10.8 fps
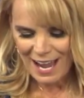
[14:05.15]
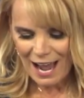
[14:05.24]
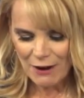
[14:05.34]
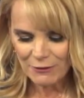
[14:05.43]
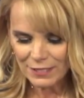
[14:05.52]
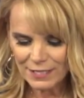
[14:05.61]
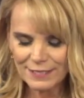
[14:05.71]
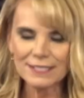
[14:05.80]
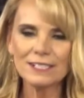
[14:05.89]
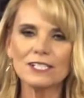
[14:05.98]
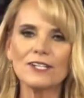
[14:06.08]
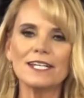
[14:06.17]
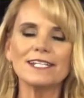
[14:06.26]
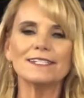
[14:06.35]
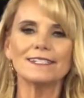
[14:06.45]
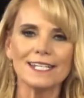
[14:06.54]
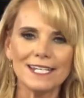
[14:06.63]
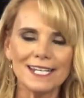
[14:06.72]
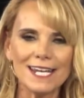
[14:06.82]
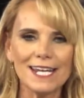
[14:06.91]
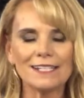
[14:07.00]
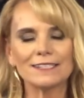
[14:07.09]
I would listen to his
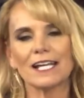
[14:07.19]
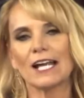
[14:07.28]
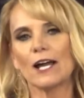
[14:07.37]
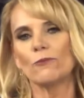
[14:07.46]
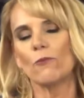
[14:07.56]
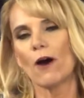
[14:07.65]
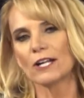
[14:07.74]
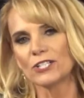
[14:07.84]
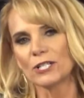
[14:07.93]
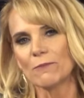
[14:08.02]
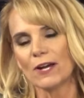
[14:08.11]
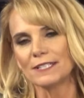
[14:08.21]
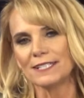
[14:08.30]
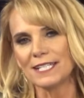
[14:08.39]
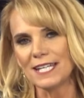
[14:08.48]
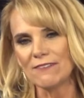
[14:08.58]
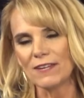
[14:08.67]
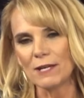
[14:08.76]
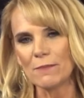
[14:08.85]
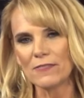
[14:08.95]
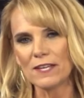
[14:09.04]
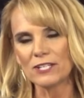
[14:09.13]
CDs and I'd watch him on TV,
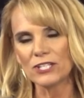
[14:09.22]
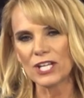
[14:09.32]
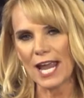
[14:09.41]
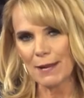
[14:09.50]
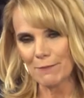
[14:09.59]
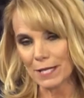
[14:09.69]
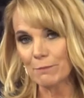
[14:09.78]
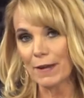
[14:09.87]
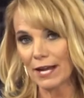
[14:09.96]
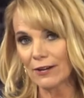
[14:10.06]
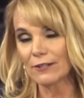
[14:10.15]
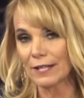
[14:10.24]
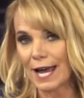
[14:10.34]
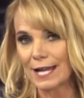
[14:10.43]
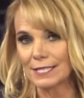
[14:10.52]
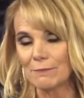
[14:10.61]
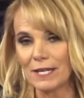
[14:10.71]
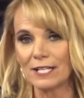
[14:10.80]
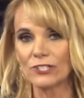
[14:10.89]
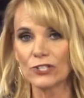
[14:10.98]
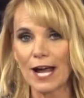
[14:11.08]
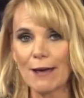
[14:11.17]
but the shame had paralyzed me
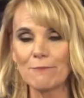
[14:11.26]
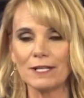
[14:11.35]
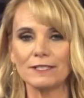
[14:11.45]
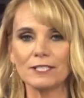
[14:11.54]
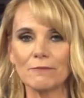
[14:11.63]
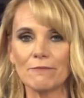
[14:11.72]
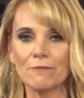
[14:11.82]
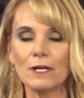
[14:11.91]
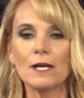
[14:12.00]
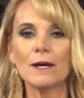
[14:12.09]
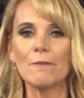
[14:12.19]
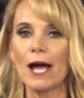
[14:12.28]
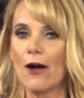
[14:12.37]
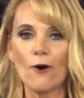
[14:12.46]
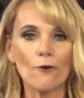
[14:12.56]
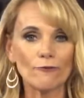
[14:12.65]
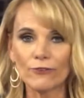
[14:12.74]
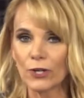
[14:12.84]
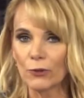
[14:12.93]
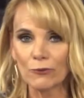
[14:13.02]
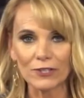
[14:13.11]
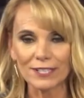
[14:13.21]
and trapped me to my home for
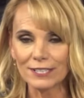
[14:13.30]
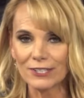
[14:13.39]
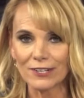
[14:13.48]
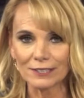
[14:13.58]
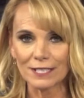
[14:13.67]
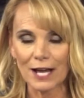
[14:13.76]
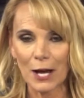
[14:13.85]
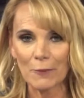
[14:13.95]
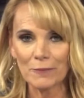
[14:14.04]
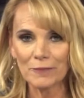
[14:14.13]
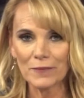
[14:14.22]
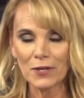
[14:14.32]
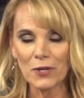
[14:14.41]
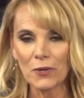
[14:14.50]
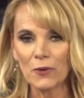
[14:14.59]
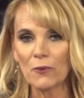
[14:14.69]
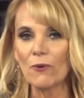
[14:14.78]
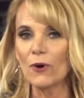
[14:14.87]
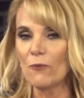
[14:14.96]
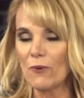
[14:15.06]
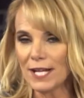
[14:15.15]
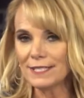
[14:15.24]
a really long time. Well,
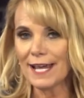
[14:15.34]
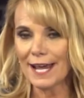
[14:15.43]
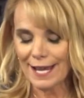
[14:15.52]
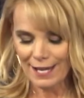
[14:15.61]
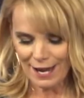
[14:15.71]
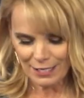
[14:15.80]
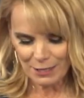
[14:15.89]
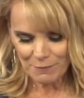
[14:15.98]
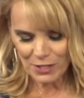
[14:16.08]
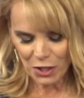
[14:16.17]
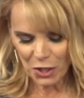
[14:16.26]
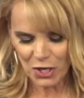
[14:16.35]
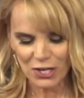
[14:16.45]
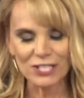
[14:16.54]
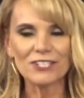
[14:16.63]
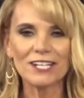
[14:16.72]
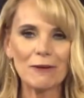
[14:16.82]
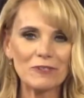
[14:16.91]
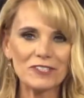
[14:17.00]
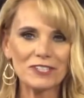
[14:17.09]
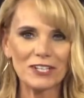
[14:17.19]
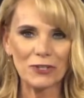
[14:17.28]
one day I got up the courage, and I'm
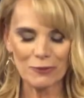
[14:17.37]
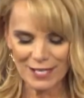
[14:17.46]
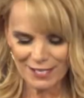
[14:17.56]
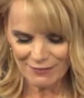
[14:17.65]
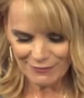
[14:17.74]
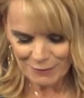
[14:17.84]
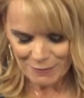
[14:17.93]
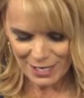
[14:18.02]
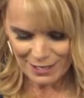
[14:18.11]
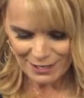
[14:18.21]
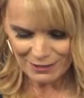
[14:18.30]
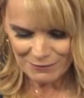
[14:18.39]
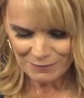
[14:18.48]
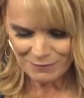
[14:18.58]
just going to read it from here.